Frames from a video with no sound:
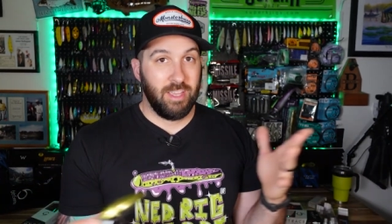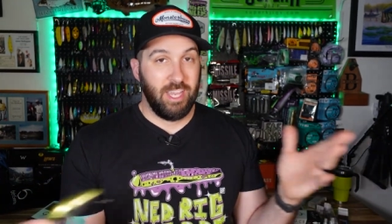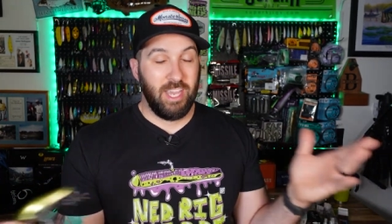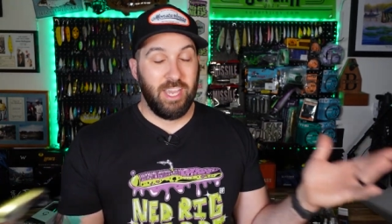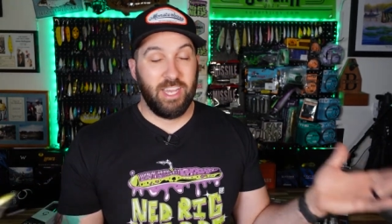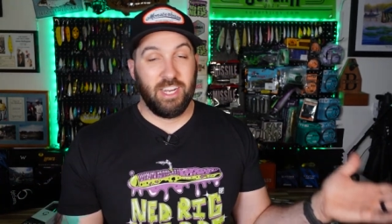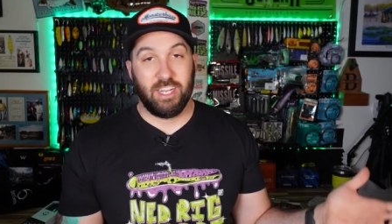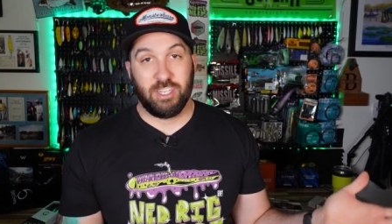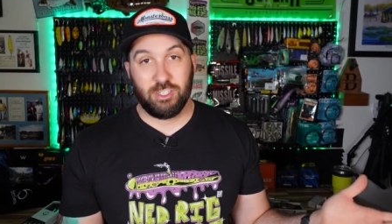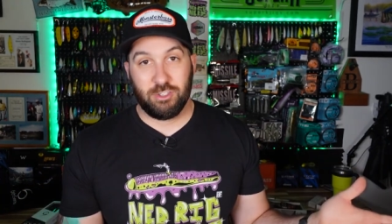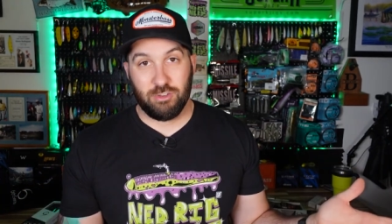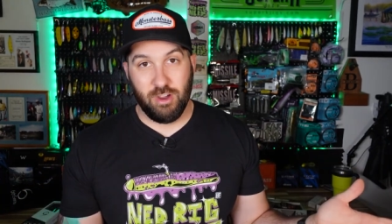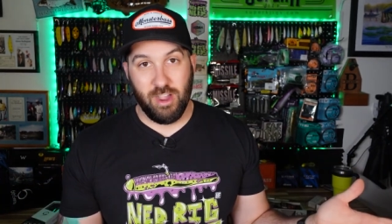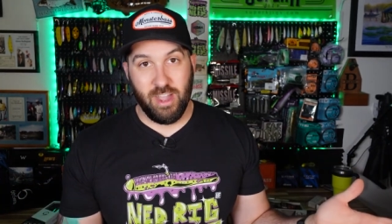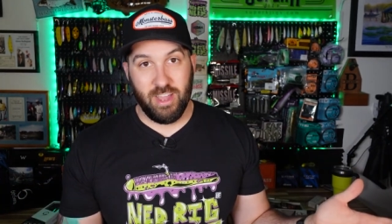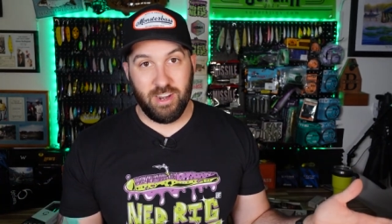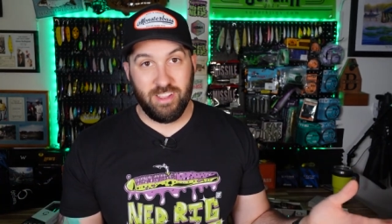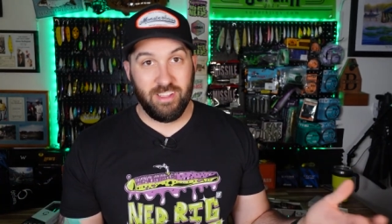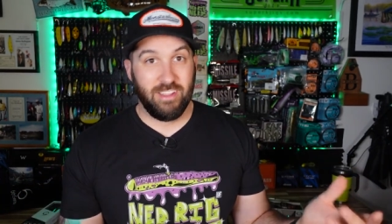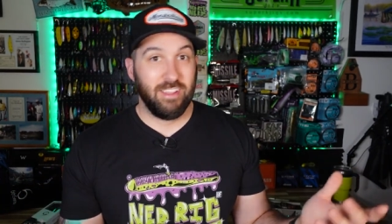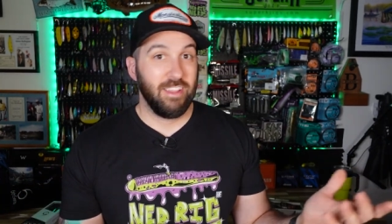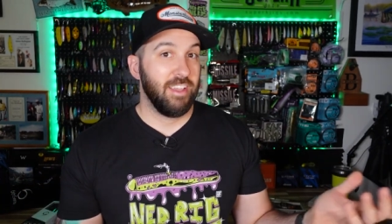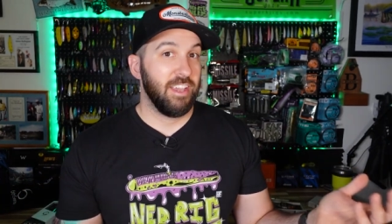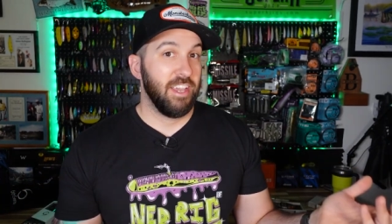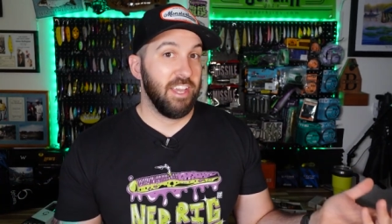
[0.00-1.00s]
And I tried
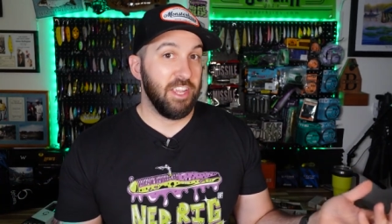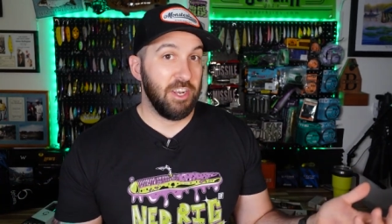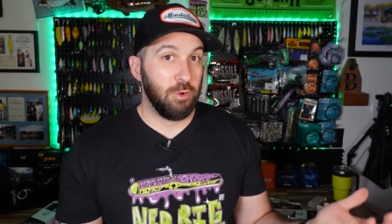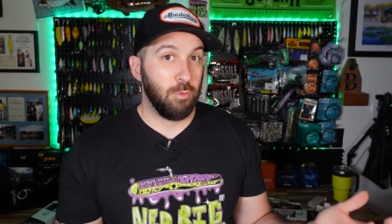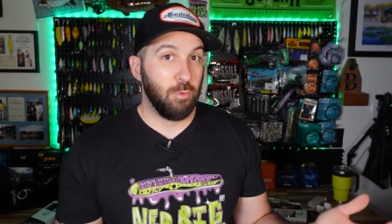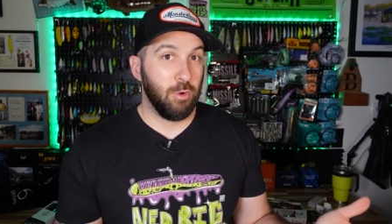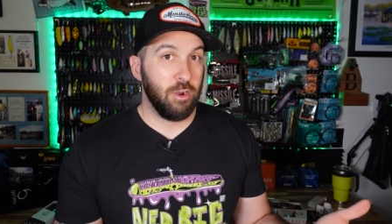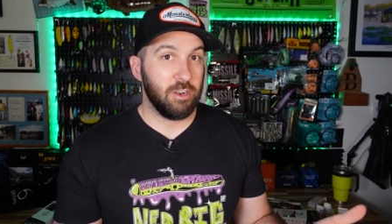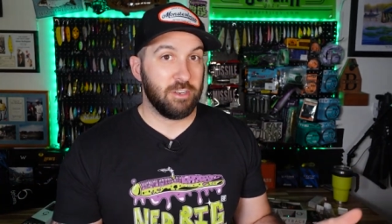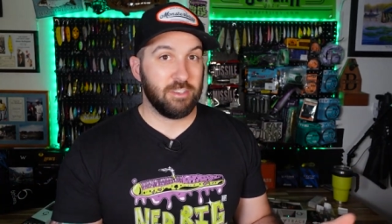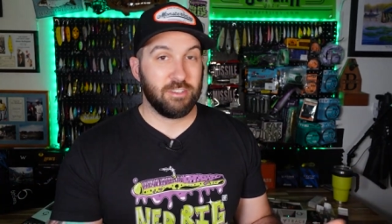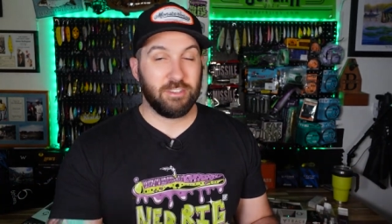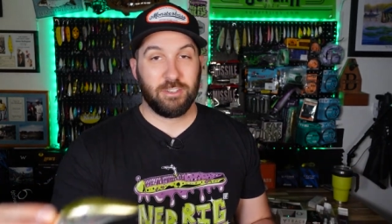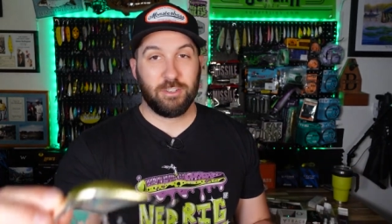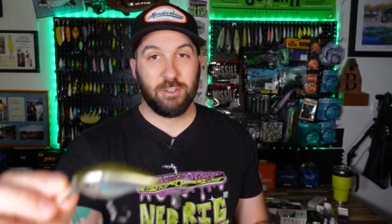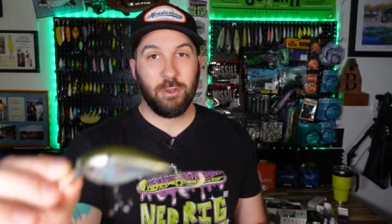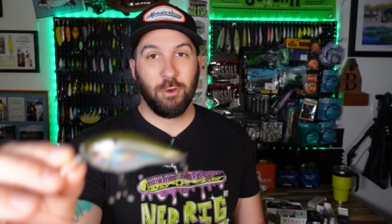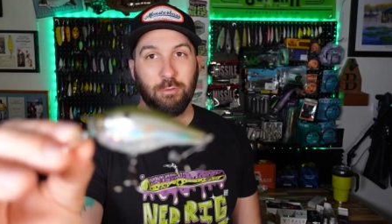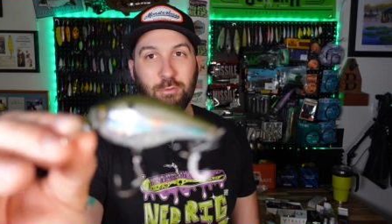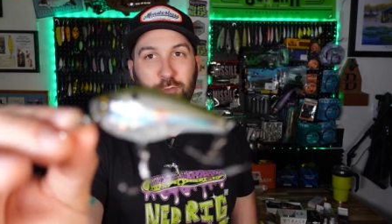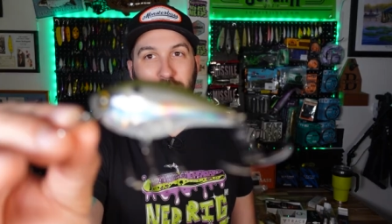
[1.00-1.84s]
it and it worked. Go